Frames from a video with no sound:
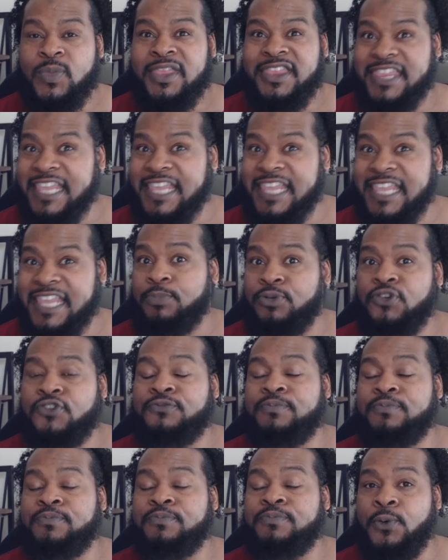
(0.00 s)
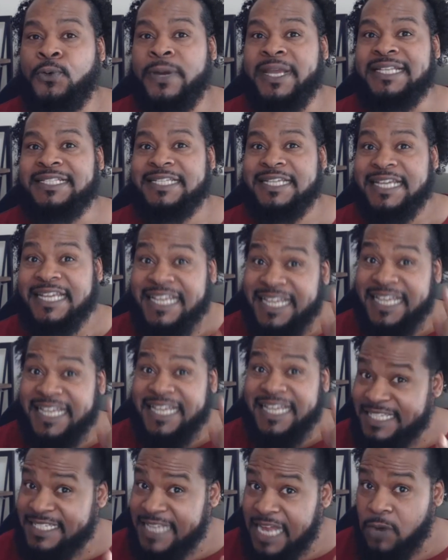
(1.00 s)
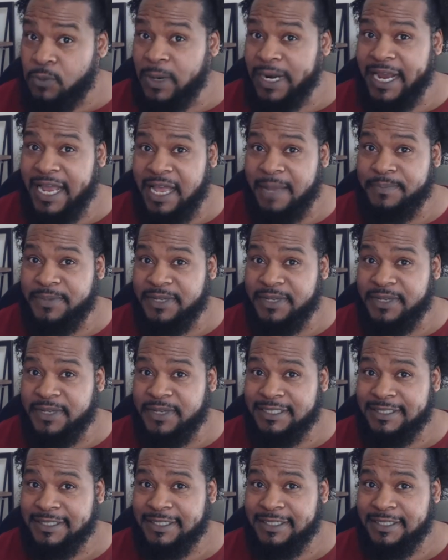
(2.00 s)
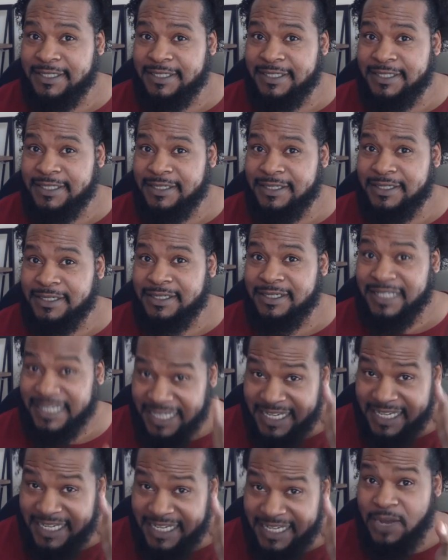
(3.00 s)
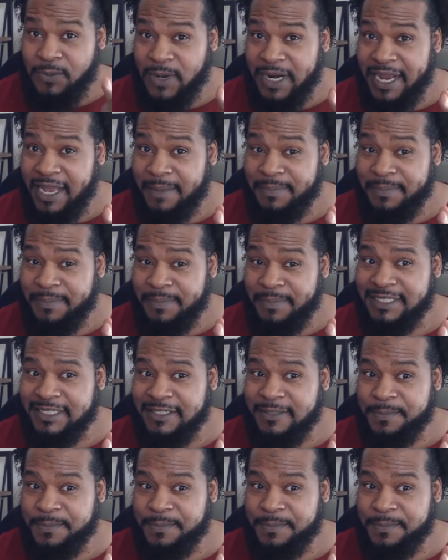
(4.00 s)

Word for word: that I proved my point. Is that what happened? Is that what happened?